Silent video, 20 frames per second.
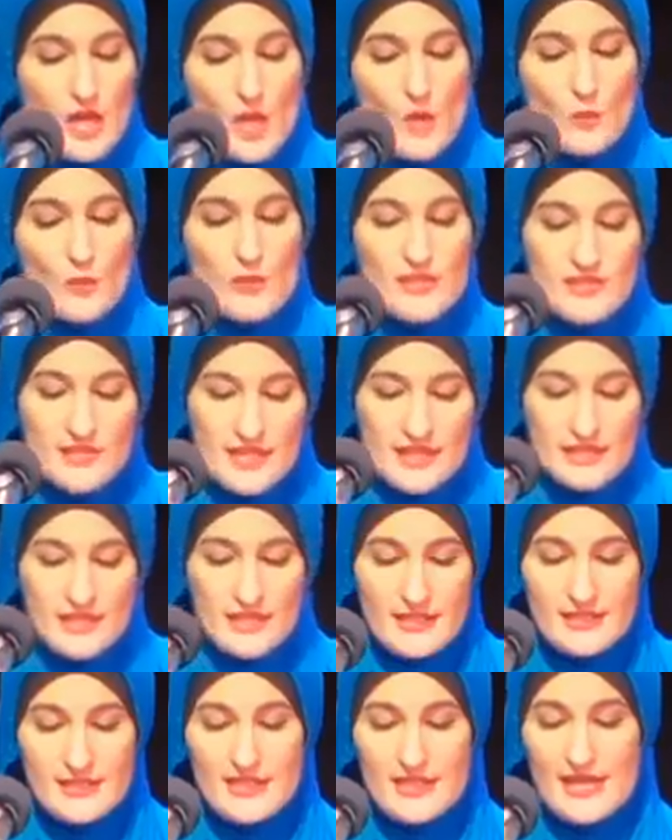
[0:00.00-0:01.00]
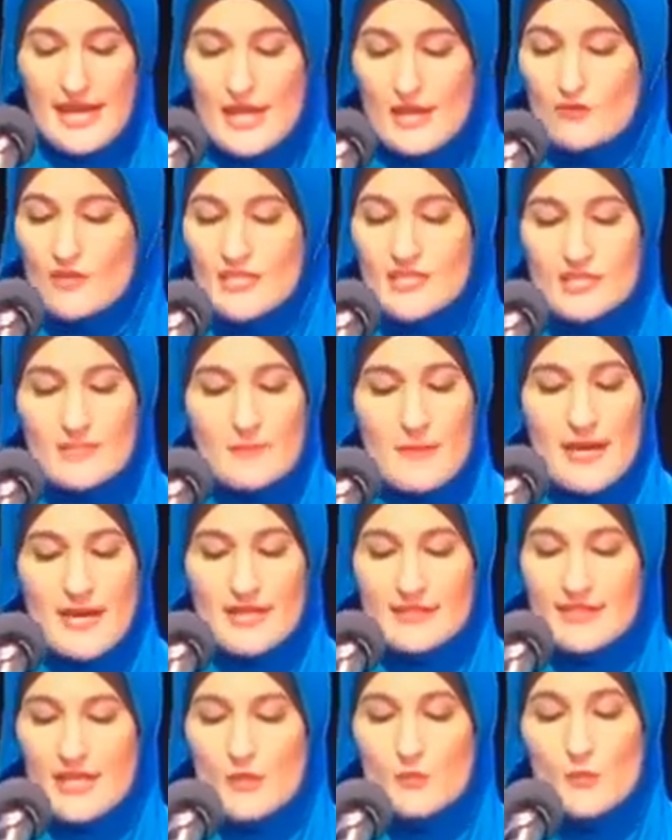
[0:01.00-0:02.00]
with dignity and
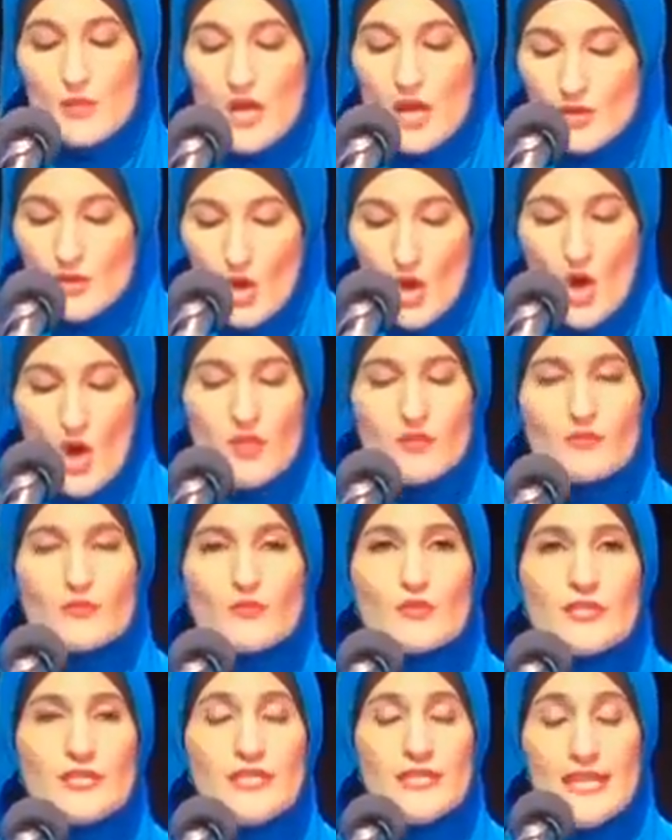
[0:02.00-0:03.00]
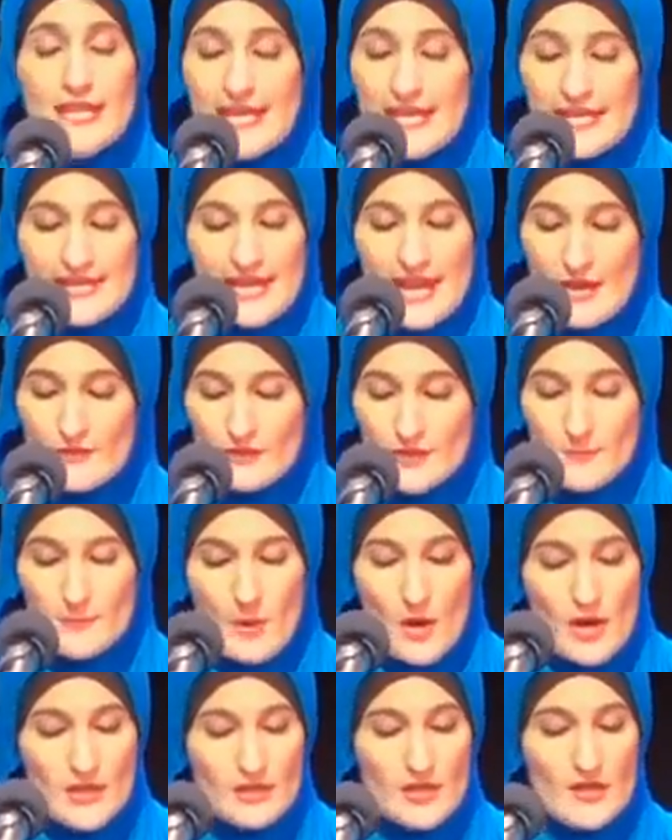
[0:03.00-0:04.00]
respect and we are all free in every
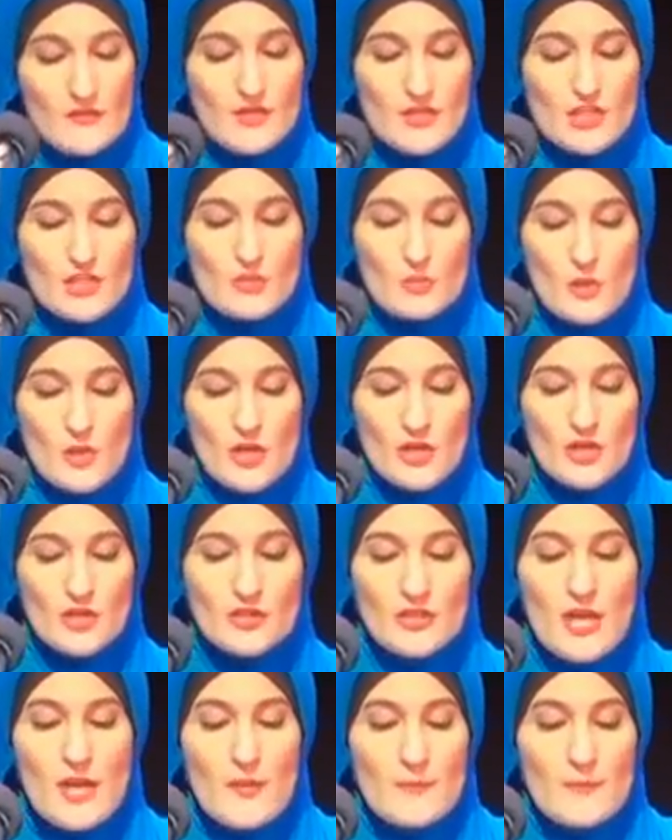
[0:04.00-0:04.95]
part of this world,